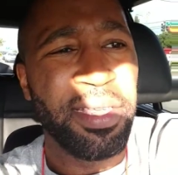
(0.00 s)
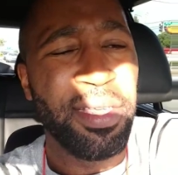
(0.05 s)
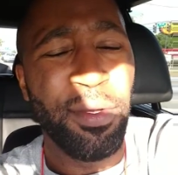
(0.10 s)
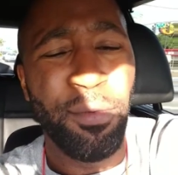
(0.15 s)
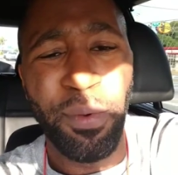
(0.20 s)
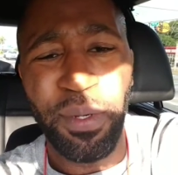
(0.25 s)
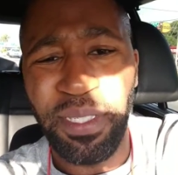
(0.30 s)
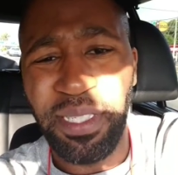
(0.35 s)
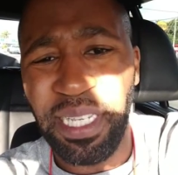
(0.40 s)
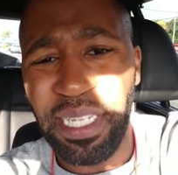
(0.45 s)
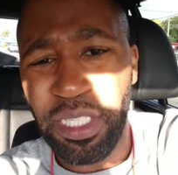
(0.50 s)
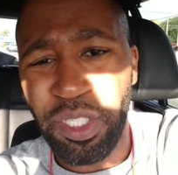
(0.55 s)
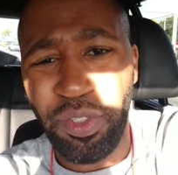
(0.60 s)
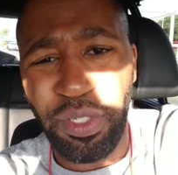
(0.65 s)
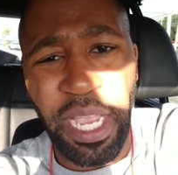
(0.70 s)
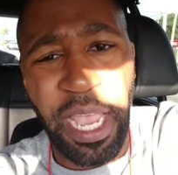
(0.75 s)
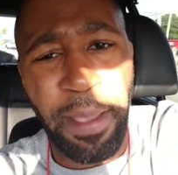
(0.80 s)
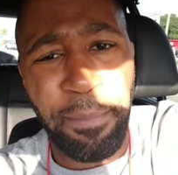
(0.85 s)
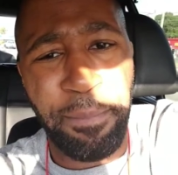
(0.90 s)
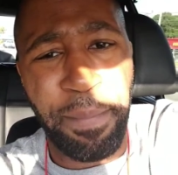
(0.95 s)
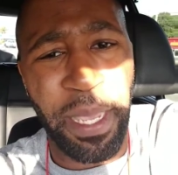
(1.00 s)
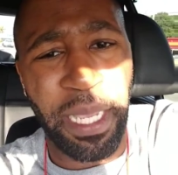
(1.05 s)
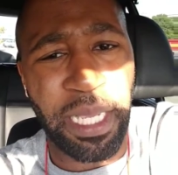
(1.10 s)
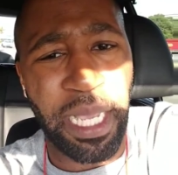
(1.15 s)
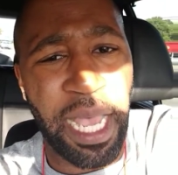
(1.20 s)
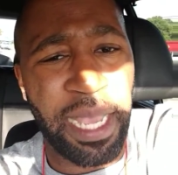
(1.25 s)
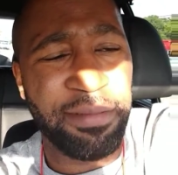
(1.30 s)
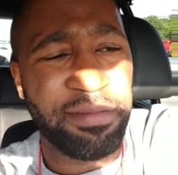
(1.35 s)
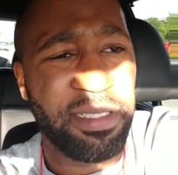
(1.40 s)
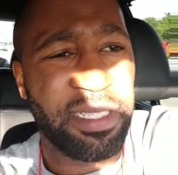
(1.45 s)
With this draft pick,
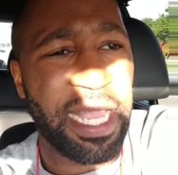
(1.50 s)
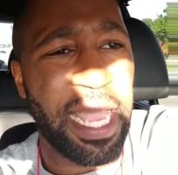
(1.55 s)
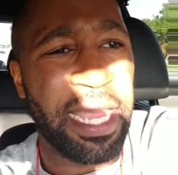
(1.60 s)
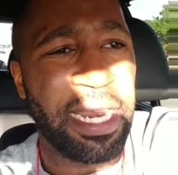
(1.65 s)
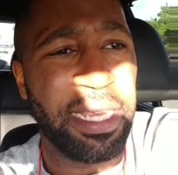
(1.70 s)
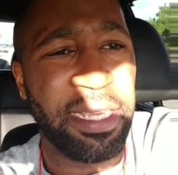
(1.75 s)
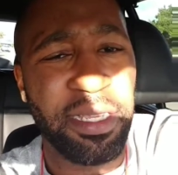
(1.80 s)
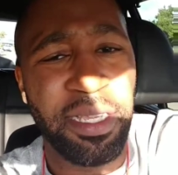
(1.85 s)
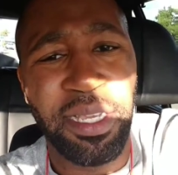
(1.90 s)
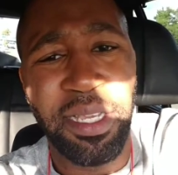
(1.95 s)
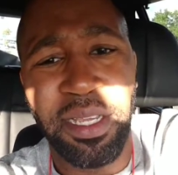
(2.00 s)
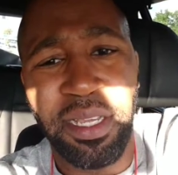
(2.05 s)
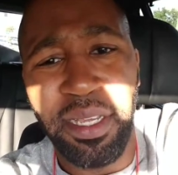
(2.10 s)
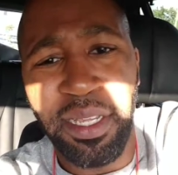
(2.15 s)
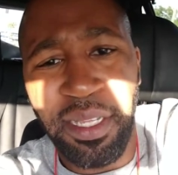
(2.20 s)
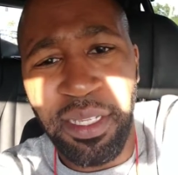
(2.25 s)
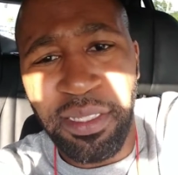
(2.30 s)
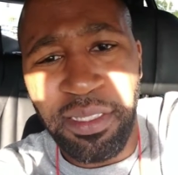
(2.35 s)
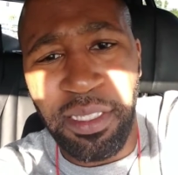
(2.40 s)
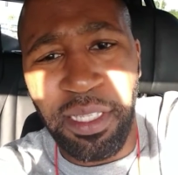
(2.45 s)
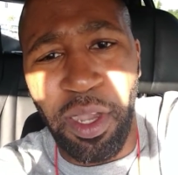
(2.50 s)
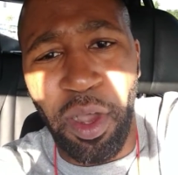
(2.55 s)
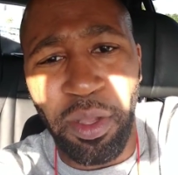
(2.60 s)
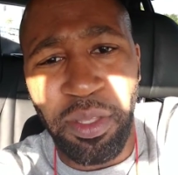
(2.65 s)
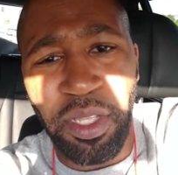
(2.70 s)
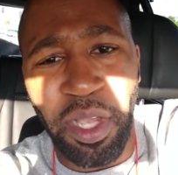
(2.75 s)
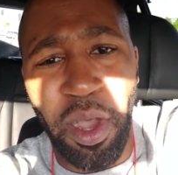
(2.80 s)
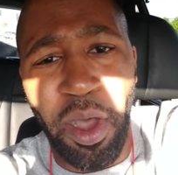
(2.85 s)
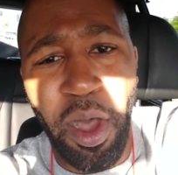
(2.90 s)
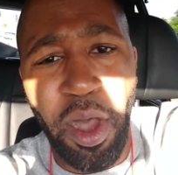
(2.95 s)
I've stated, the
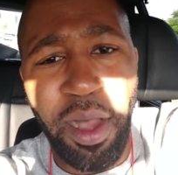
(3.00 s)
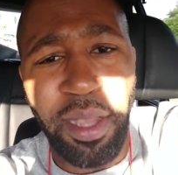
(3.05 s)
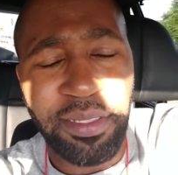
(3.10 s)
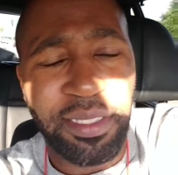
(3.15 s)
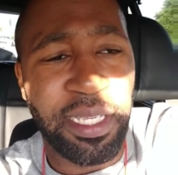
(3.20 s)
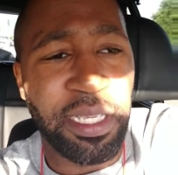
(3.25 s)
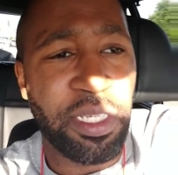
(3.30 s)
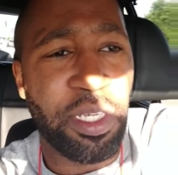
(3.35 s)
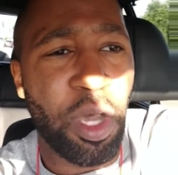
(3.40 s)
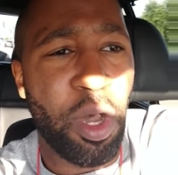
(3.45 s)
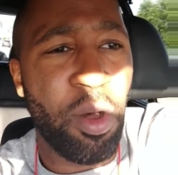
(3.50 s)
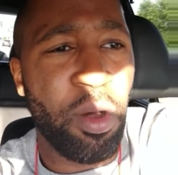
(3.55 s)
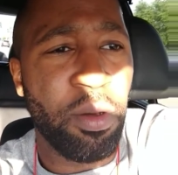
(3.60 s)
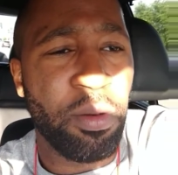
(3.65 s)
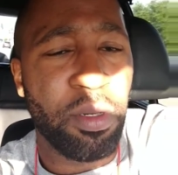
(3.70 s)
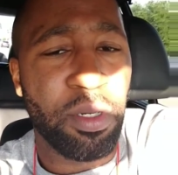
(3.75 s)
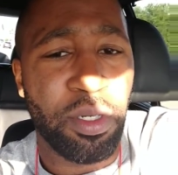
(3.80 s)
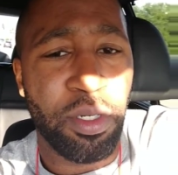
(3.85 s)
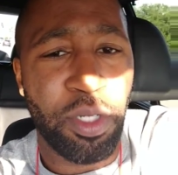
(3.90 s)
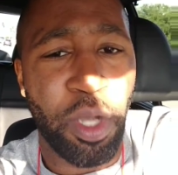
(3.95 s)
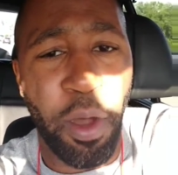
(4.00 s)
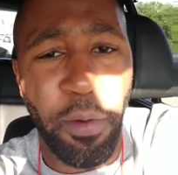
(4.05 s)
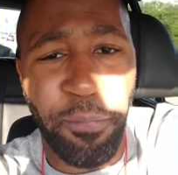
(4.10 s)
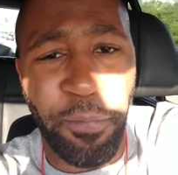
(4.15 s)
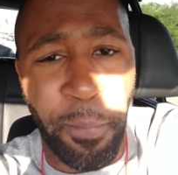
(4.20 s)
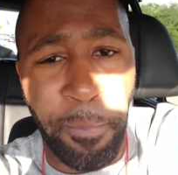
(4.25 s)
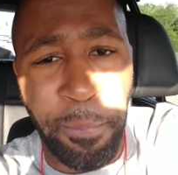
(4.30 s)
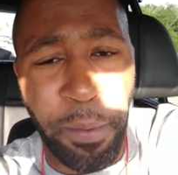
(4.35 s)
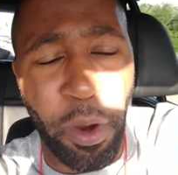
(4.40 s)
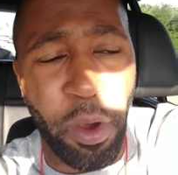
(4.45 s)
Hawks can go
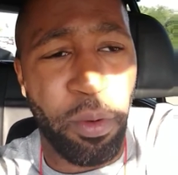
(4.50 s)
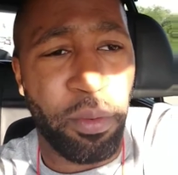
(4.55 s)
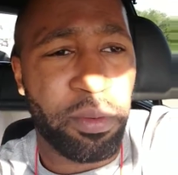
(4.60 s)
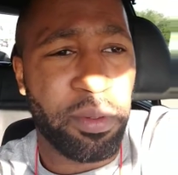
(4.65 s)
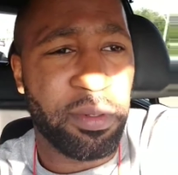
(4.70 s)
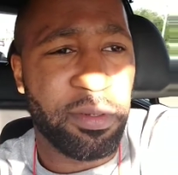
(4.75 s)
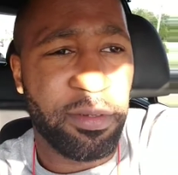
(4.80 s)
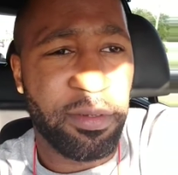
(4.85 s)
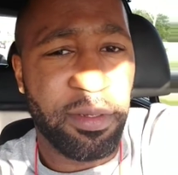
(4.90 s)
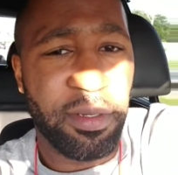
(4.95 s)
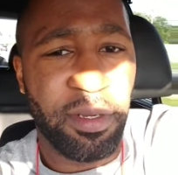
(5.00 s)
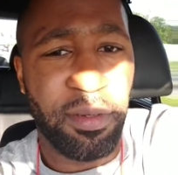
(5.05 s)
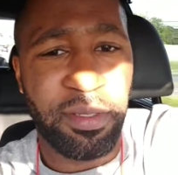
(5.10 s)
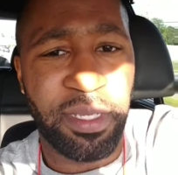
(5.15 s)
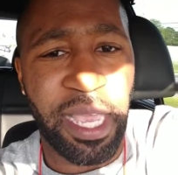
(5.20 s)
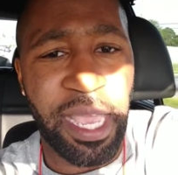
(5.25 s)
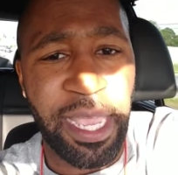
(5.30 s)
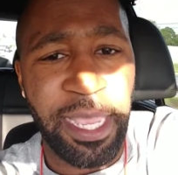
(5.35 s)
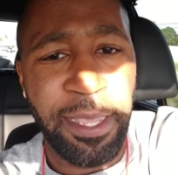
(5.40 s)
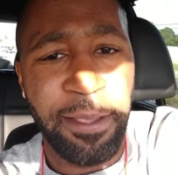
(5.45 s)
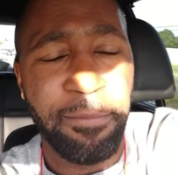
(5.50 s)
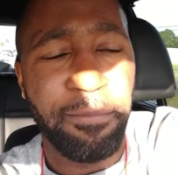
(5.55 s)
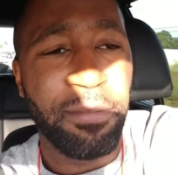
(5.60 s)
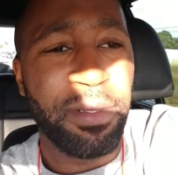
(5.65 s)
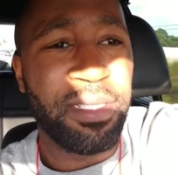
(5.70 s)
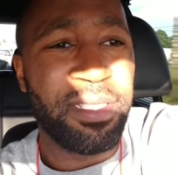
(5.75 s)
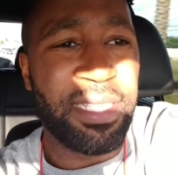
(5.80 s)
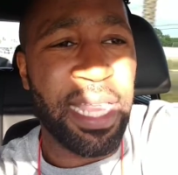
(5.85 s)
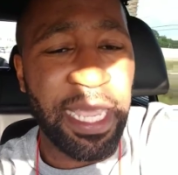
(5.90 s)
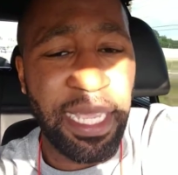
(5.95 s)
for broke, okay?
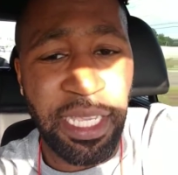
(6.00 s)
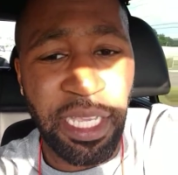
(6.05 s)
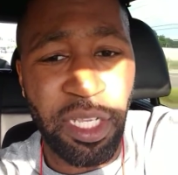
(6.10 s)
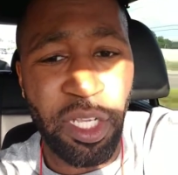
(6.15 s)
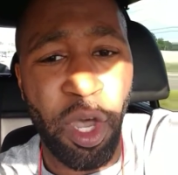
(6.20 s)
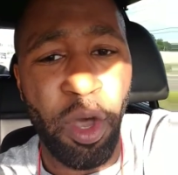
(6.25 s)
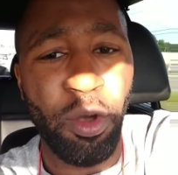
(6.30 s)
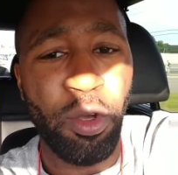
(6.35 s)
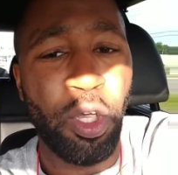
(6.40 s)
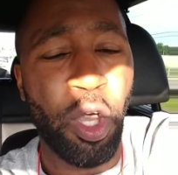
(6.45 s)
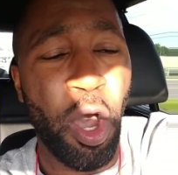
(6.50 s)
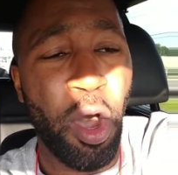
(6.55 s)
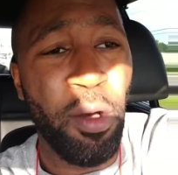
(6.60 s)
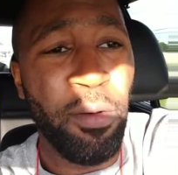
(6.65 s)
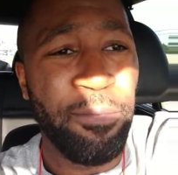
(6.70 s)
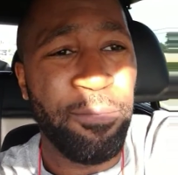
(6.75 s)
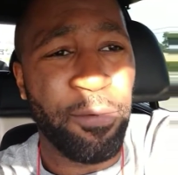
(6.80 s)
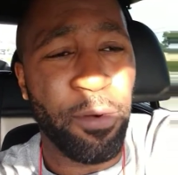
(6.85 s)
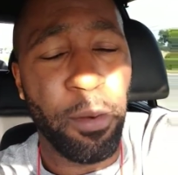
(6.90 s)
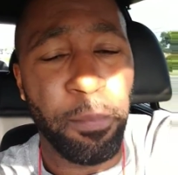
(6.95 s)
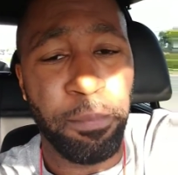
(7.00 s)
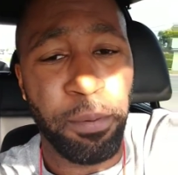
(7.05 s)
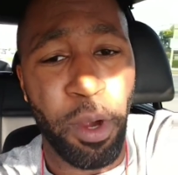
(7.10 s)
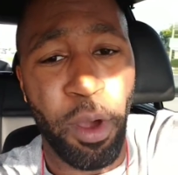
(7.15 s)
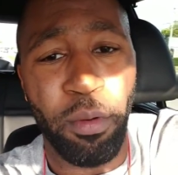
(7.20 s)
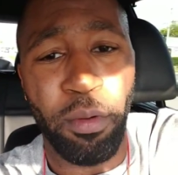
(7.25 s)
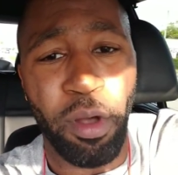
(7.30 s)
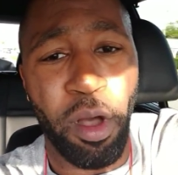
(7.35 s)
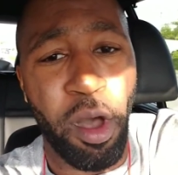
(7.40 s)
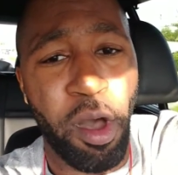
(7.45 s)
They can go for
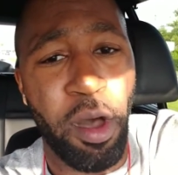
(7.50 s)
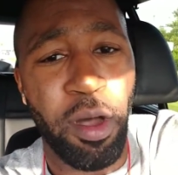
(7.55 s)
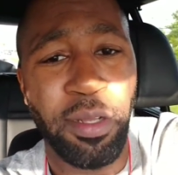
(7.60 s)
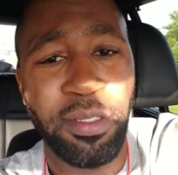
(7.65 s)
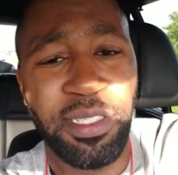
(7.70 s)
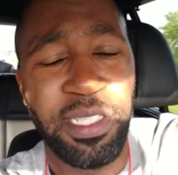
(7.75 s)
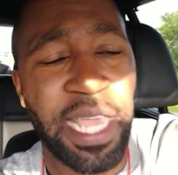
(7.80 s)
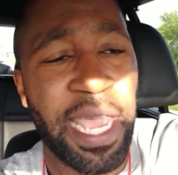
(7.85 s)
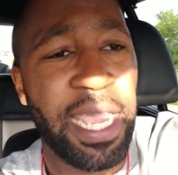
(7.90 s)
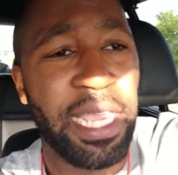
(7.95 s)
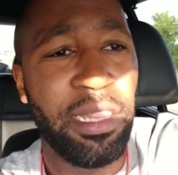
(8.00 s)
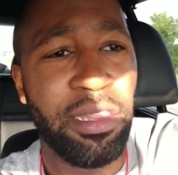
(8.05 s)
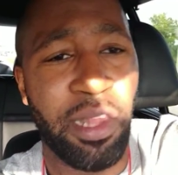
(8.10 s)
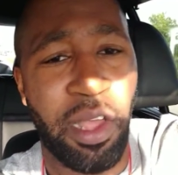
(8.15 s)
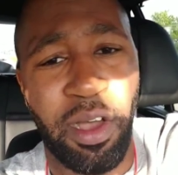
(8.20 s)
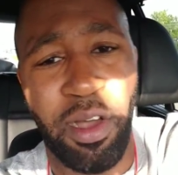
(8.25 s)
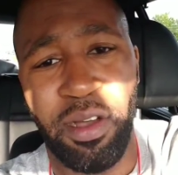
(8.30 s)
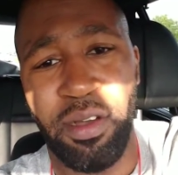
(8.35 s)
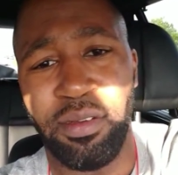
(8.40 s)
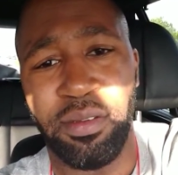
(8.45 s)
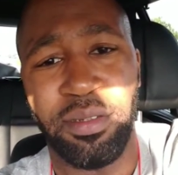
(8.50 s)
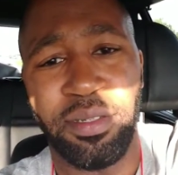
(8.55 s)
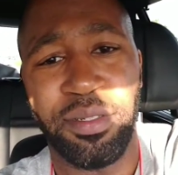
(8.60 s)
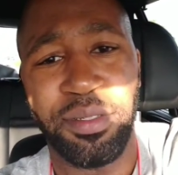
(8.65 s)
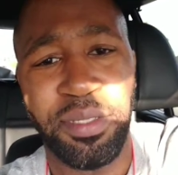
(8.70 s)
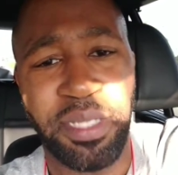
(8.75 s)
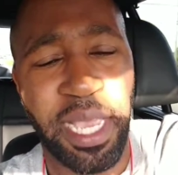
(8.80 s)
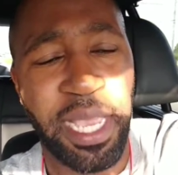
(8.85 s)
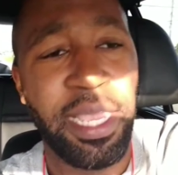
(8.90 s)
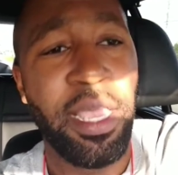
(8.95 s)
broke all day long,
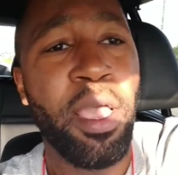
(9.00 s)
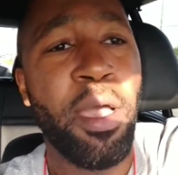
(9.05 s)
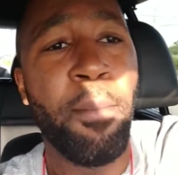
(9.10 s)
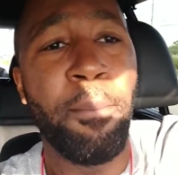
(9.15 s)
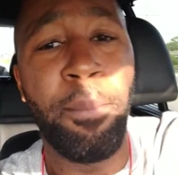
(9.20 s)
okay?